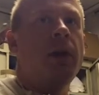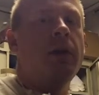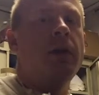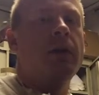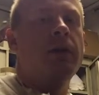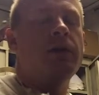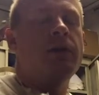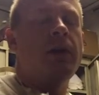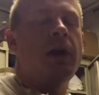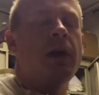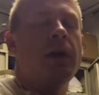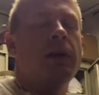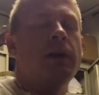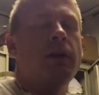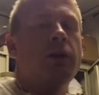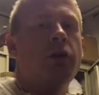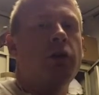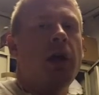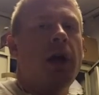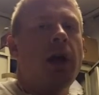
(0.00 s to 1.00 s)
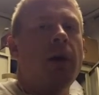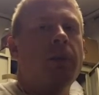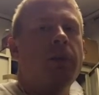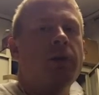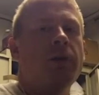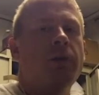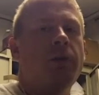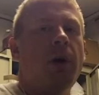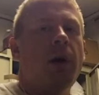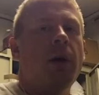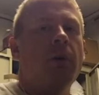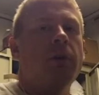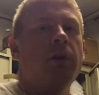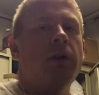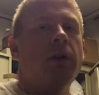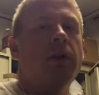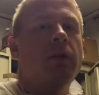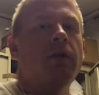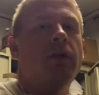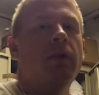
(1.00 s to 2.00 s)
The inside of the shop is
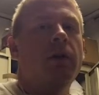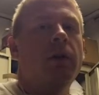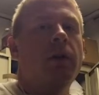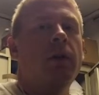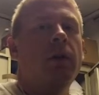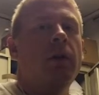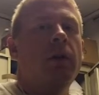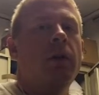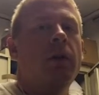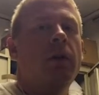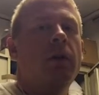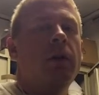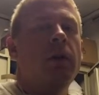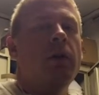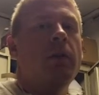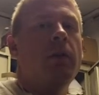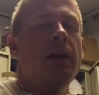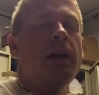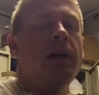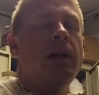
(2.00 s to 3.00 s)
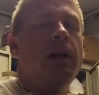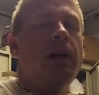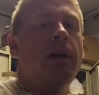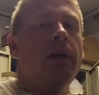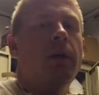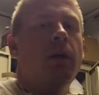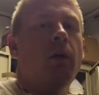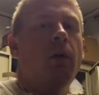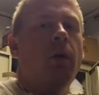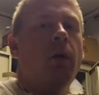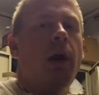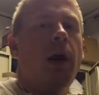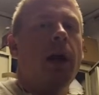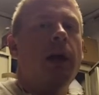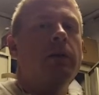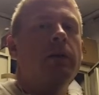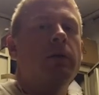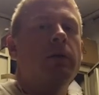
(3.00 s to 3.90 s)
probably the main area where I